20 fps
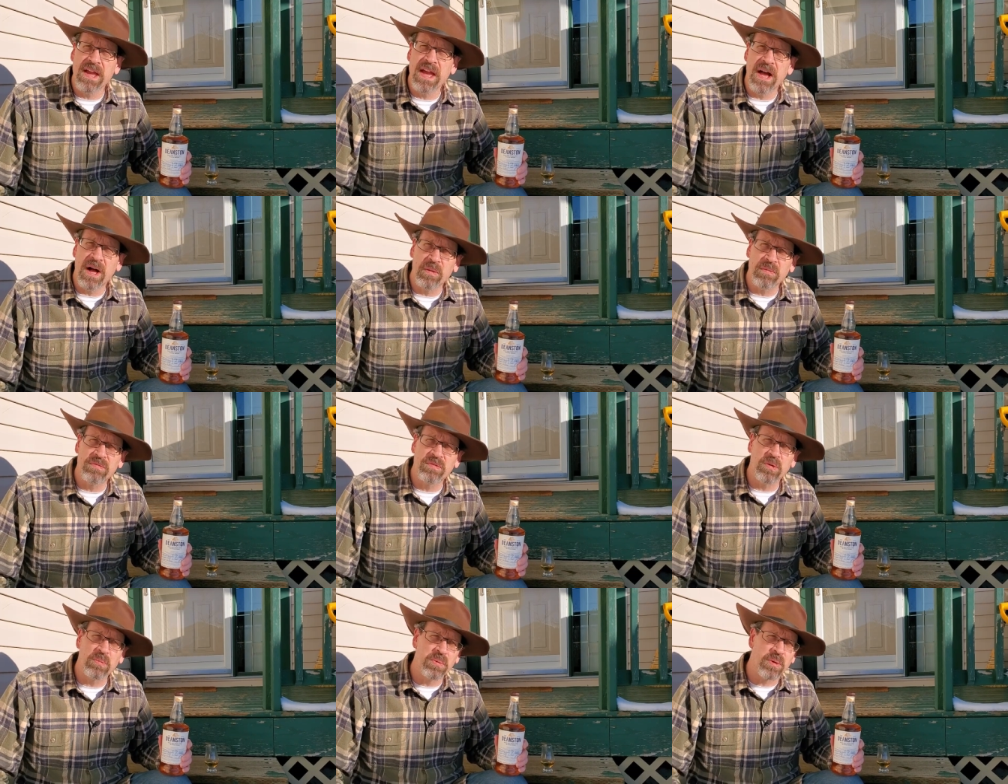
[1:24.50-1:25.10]

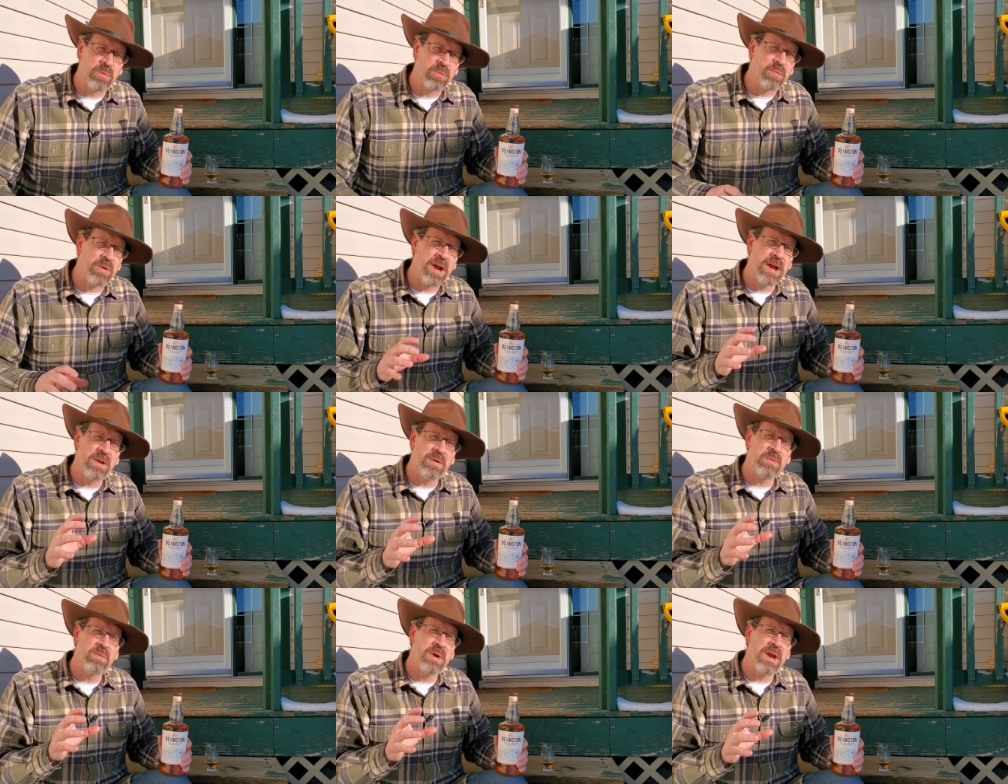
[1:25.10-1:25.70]
helpful. But
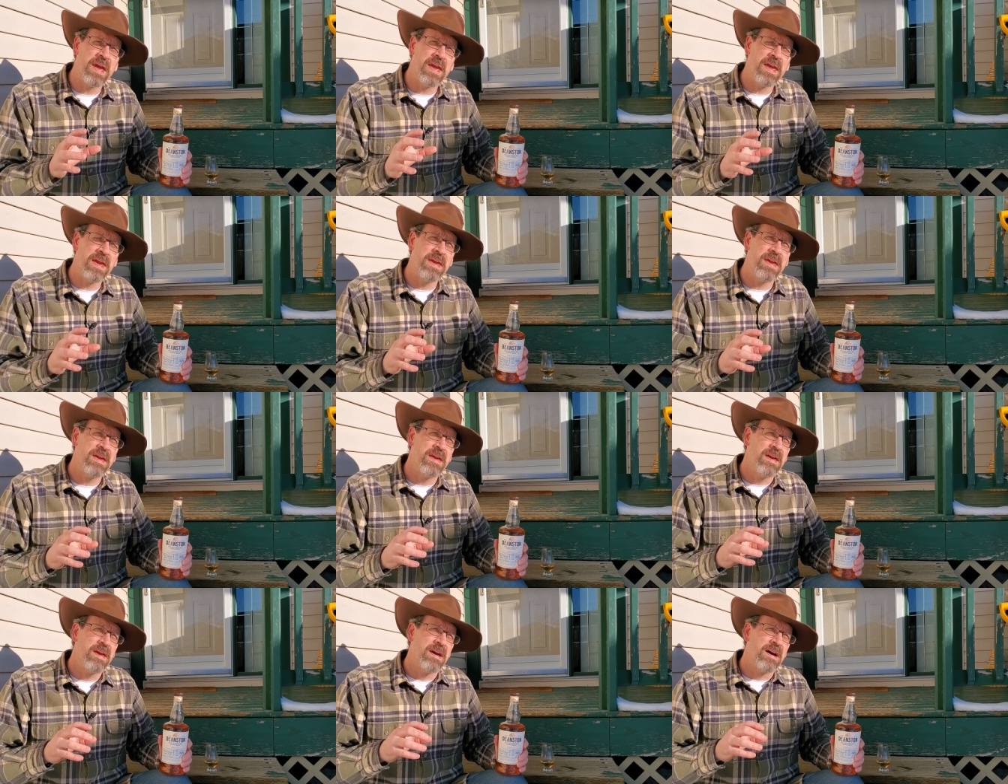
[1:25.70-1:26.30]
right away,
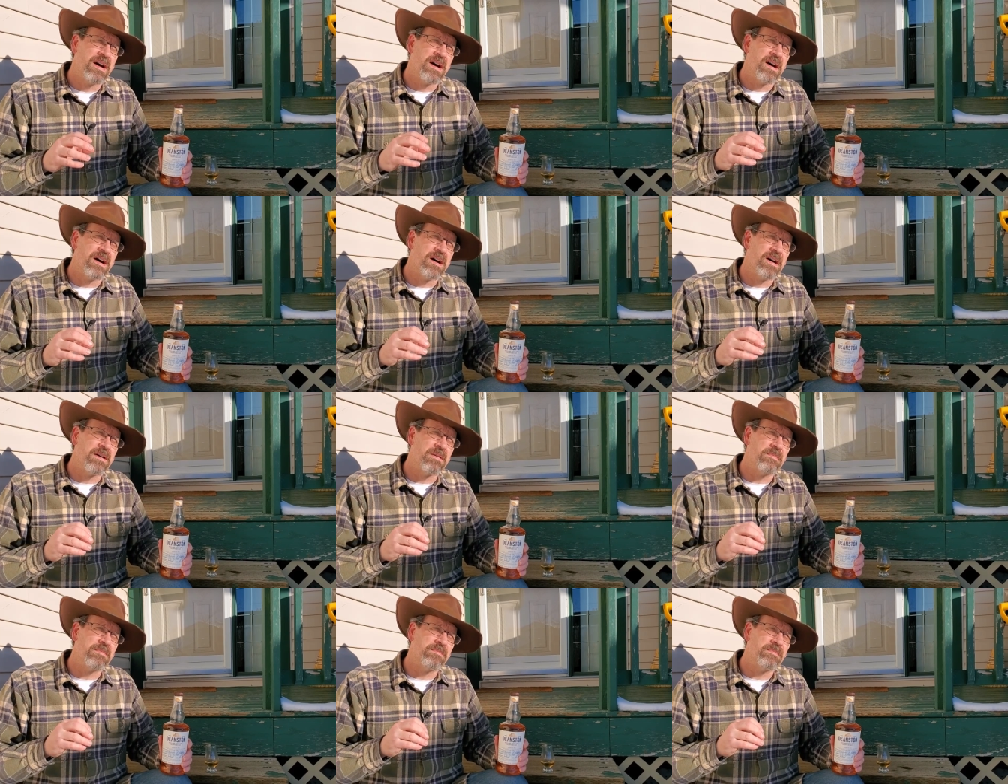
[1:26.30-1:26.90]

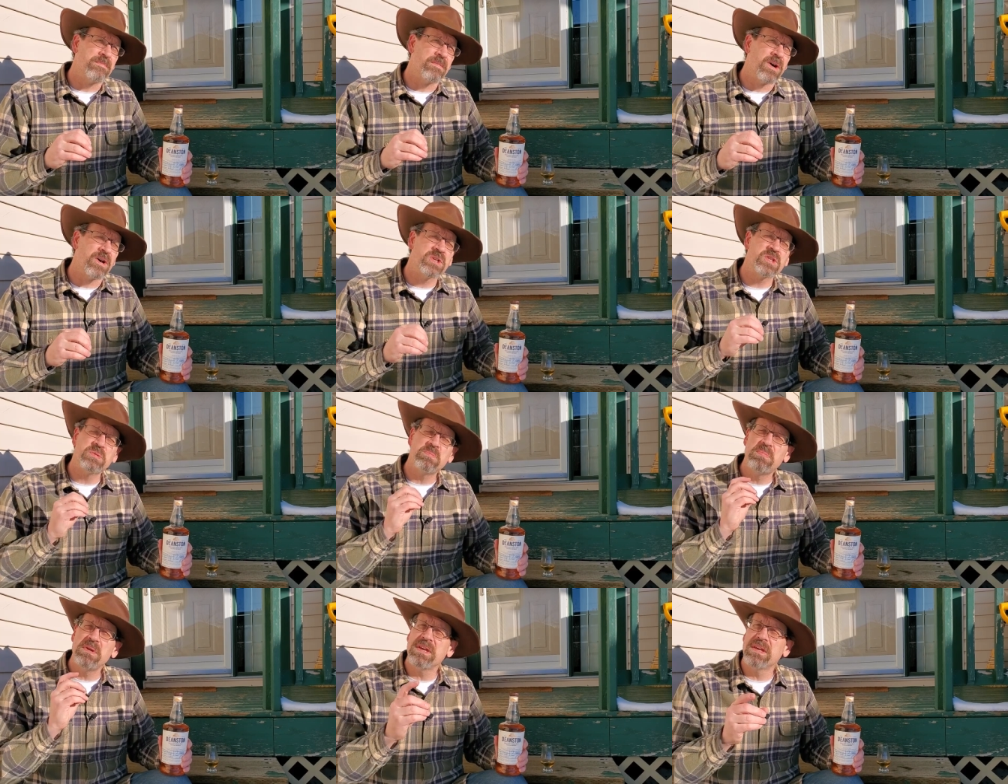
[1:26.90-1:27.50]
um, are
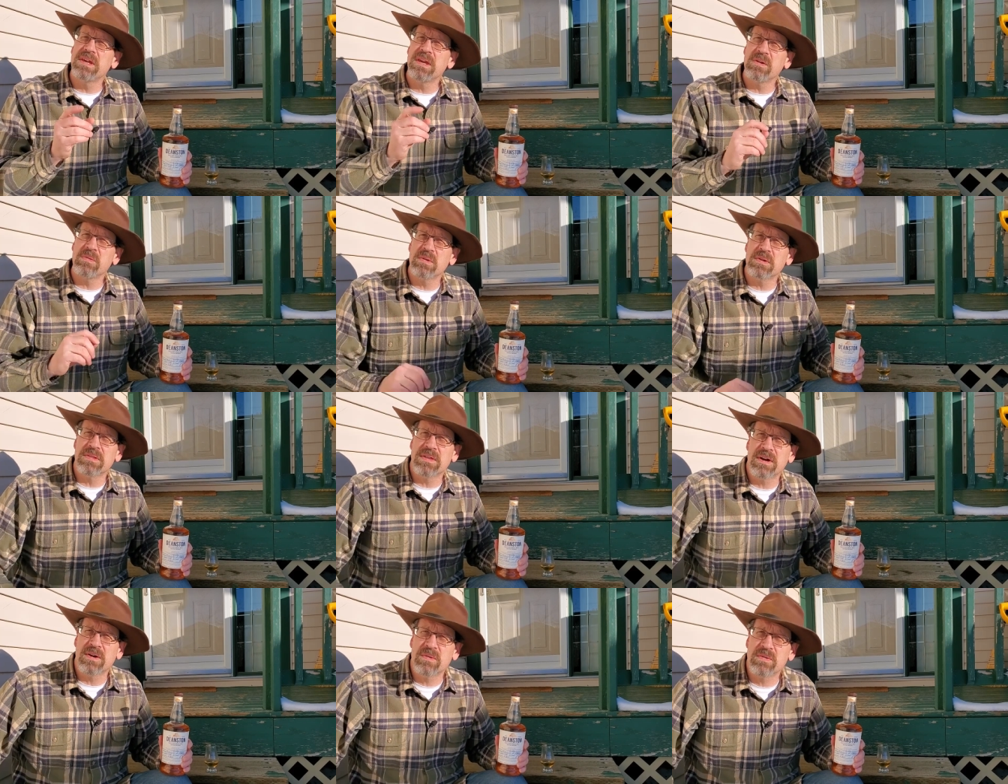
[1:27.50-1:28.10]
speaking
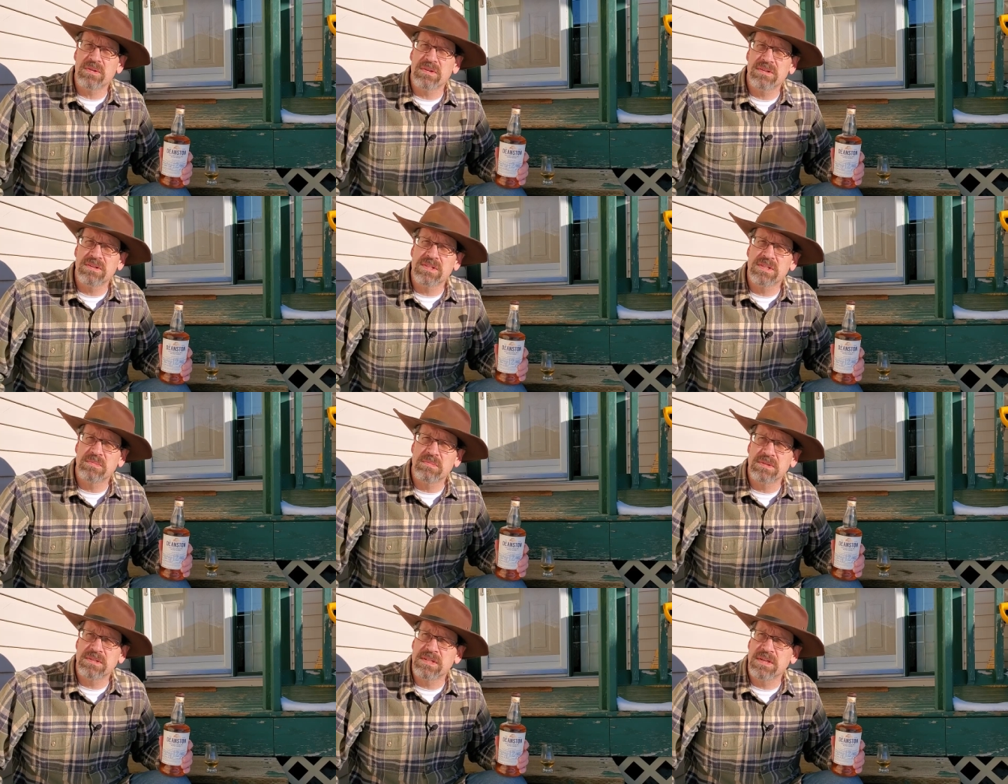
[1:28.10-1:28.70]
without
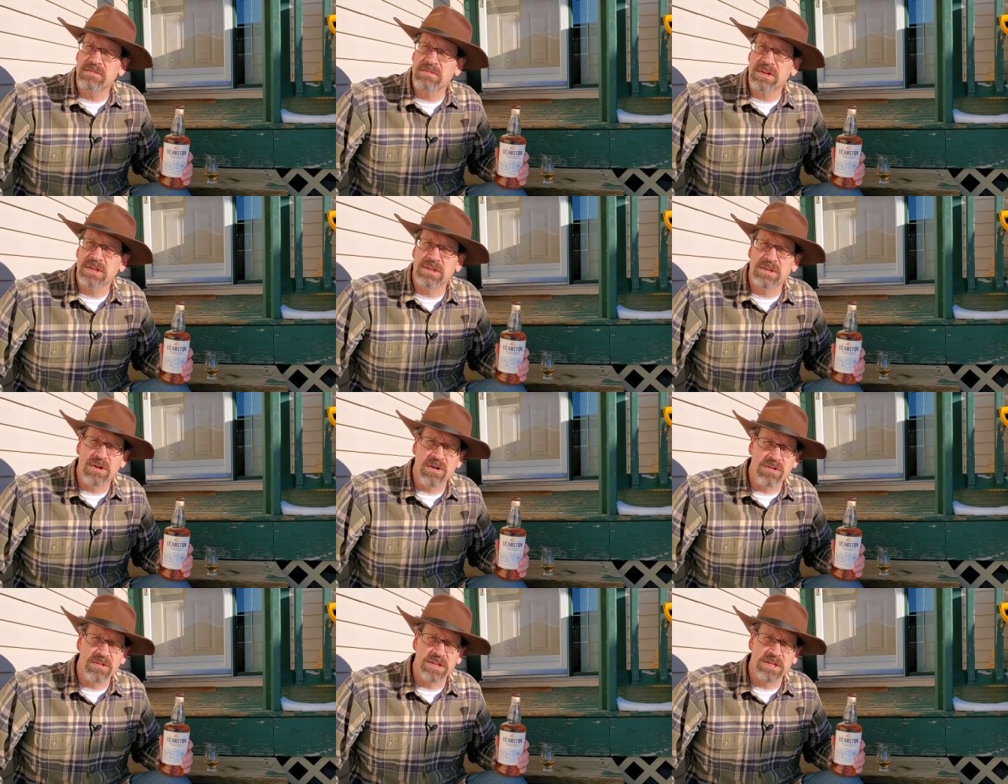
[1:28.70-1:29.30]
specific
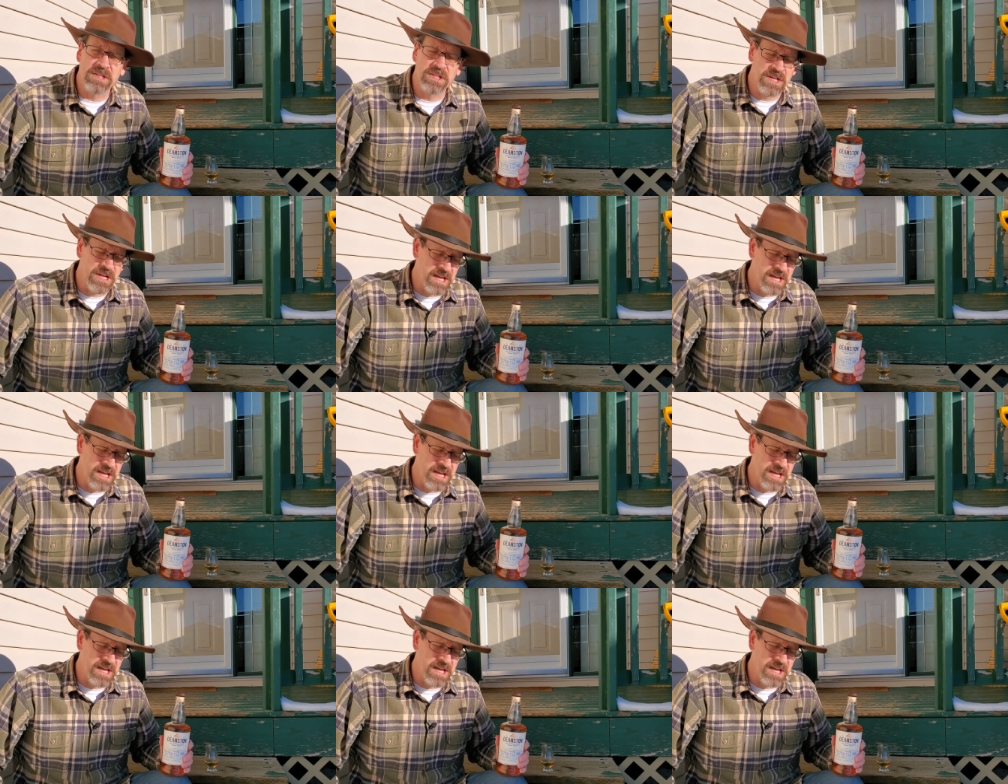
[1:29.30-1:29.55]
knowledge.